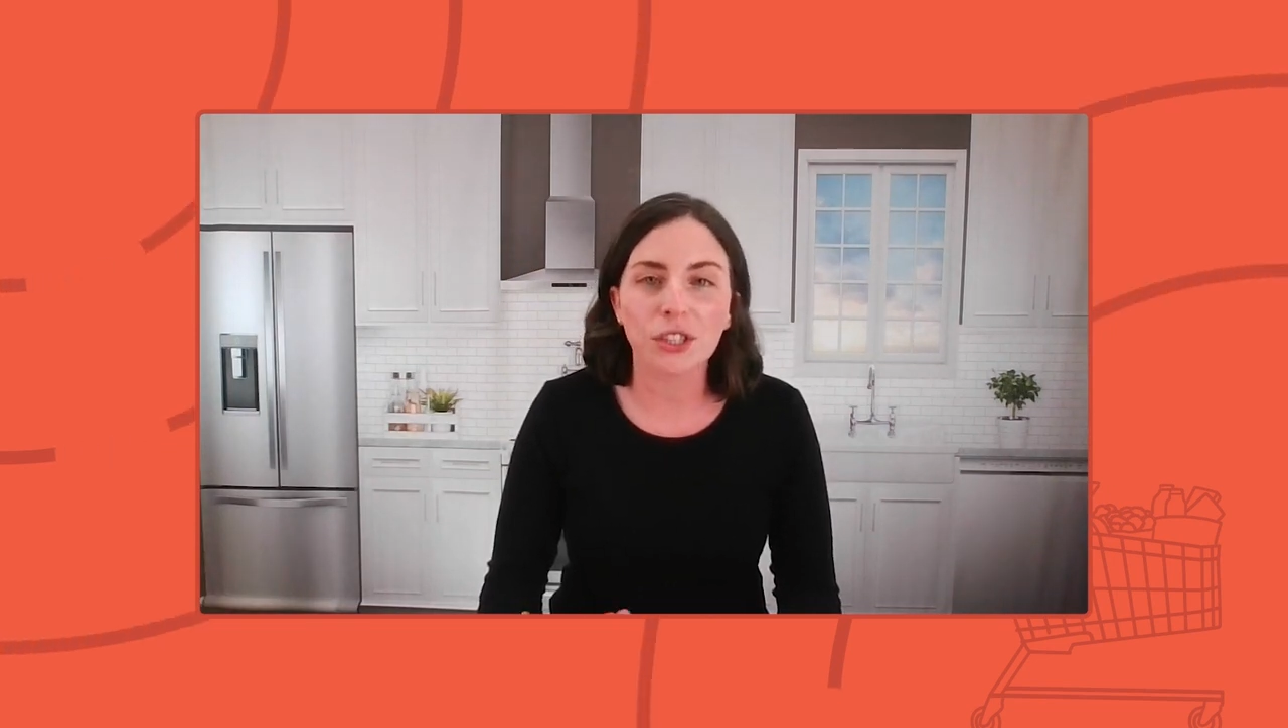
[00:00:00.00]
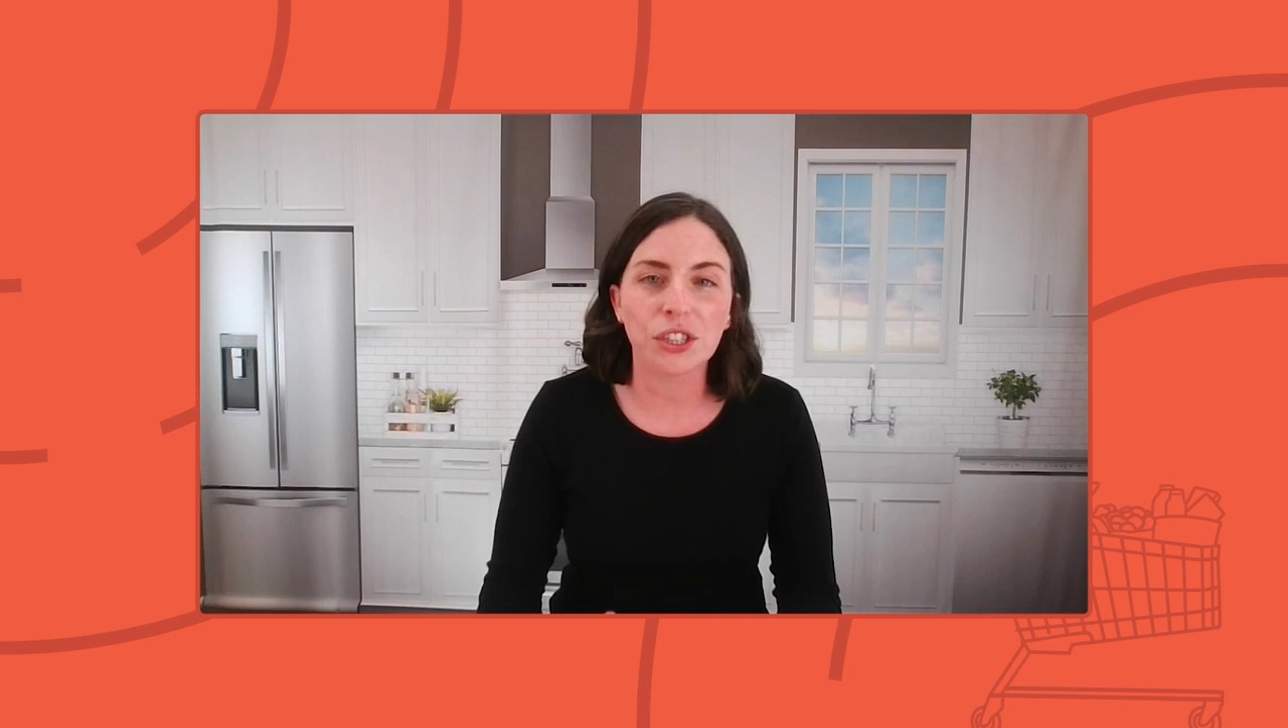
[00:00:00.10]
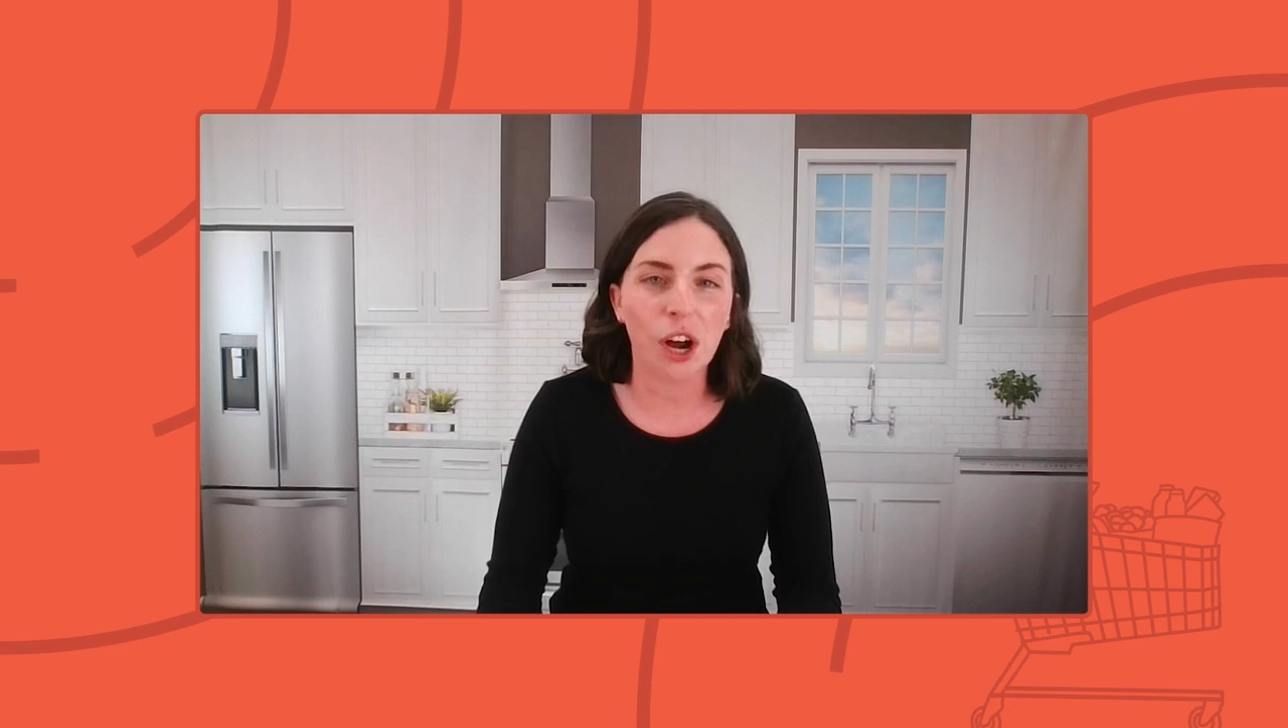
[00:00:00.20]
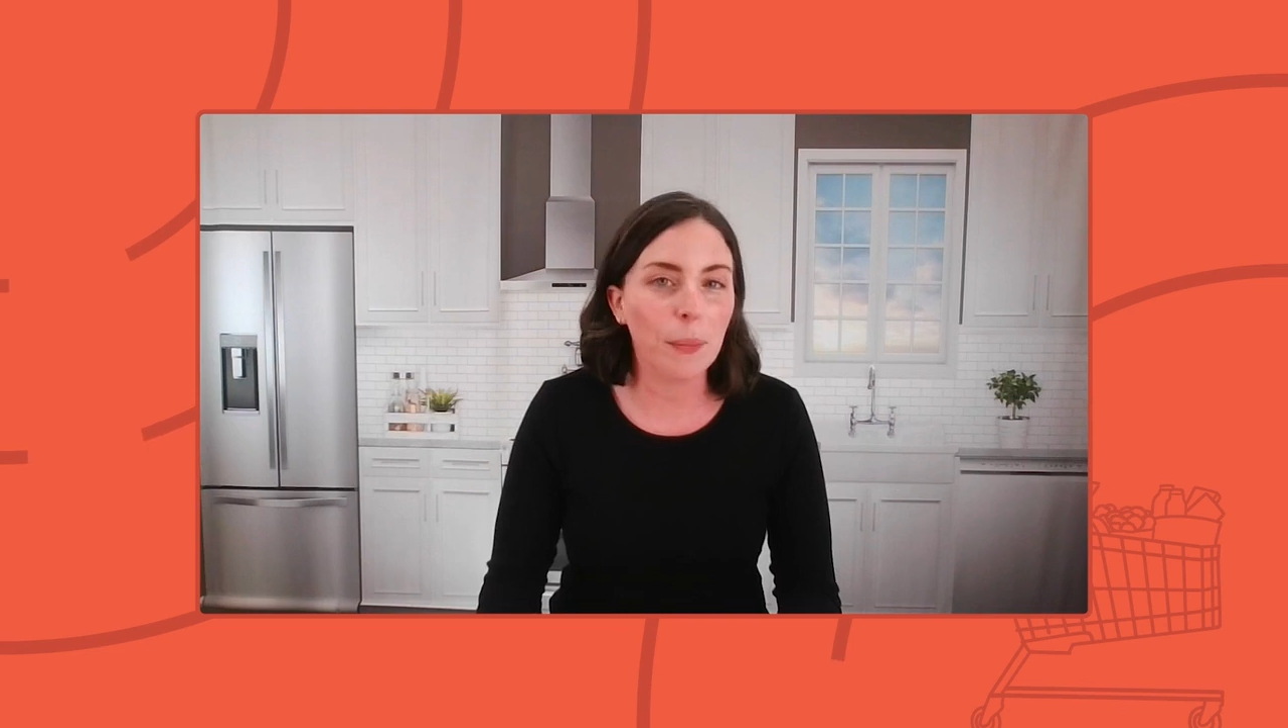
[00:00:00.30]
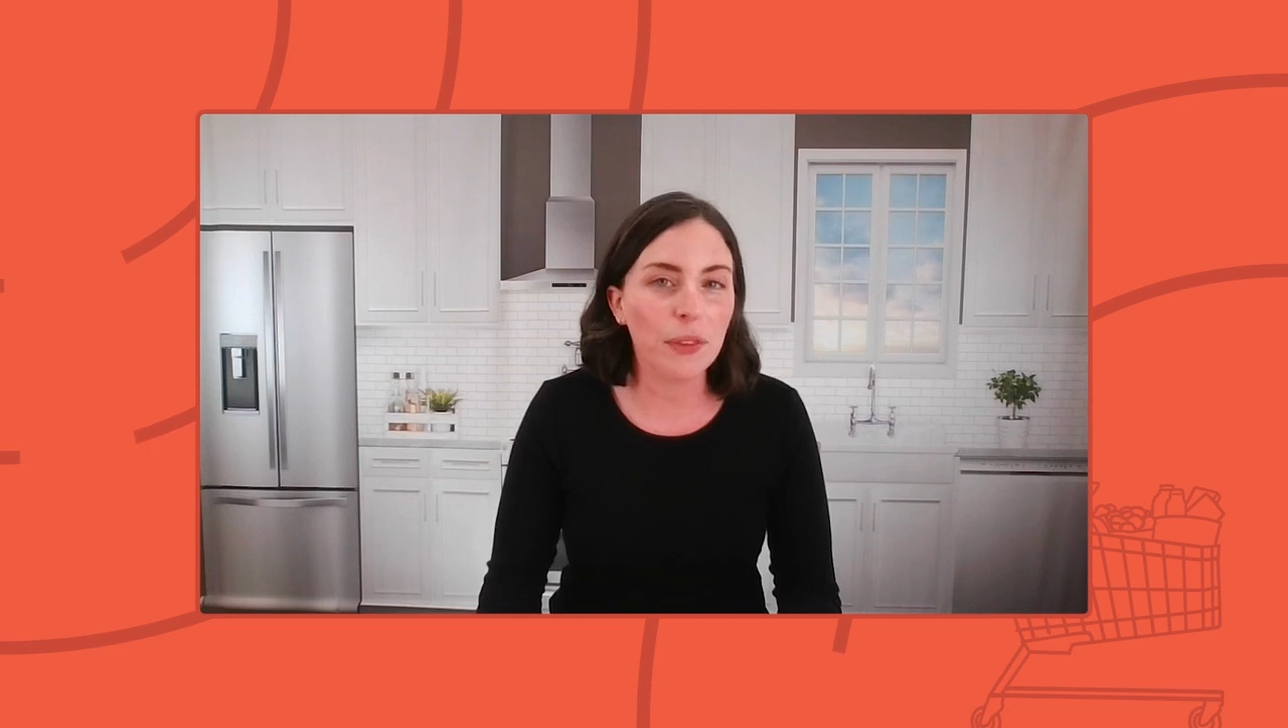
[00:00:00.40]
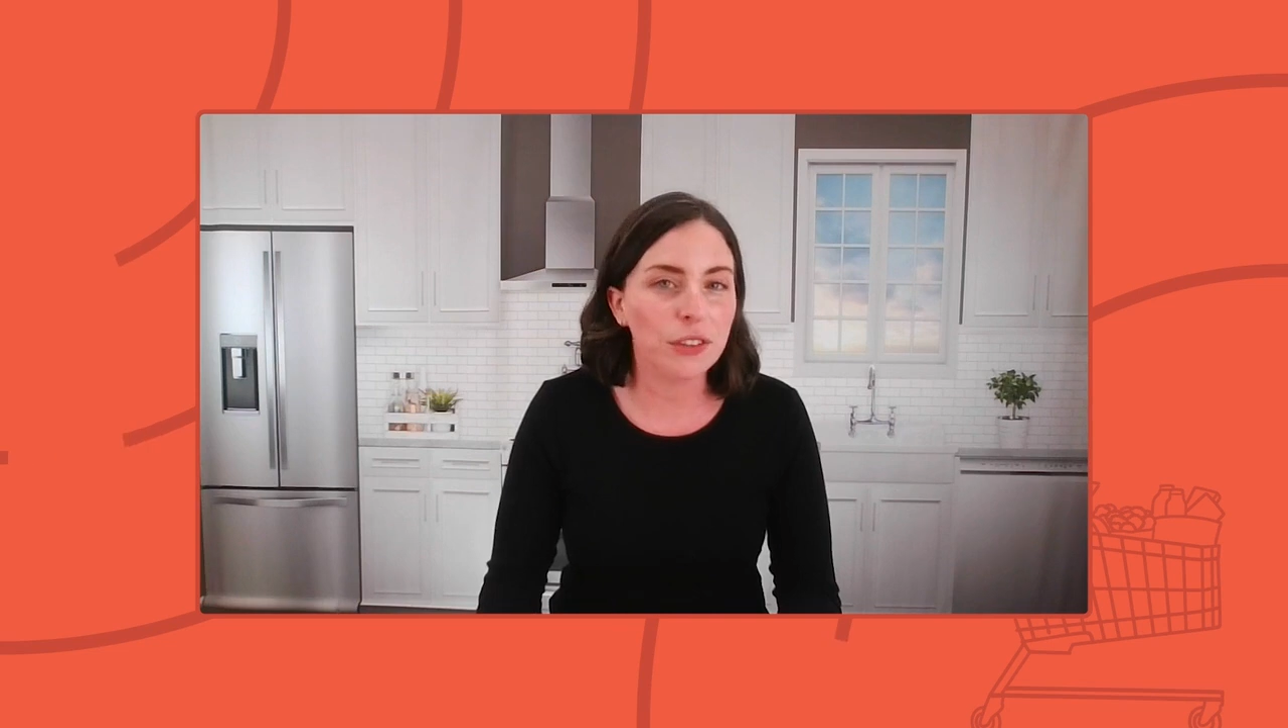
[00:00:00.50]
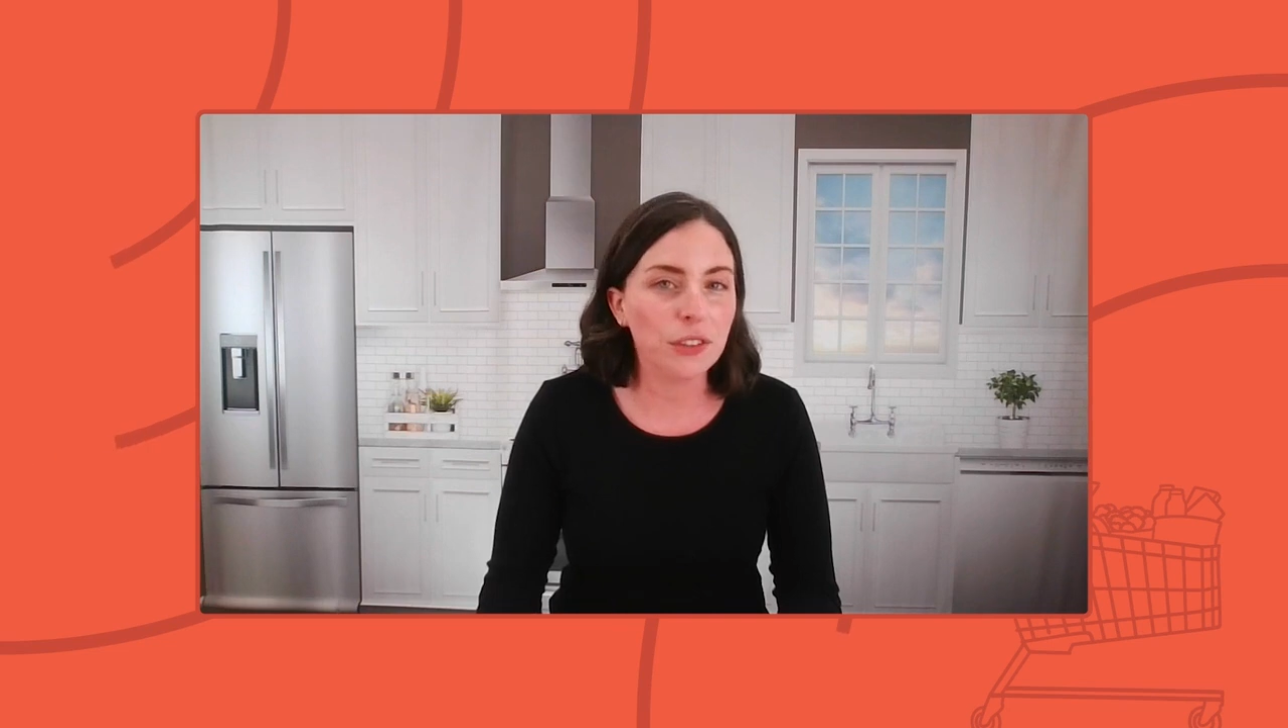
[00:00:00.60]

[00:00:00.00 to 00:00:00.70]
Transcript: shop in the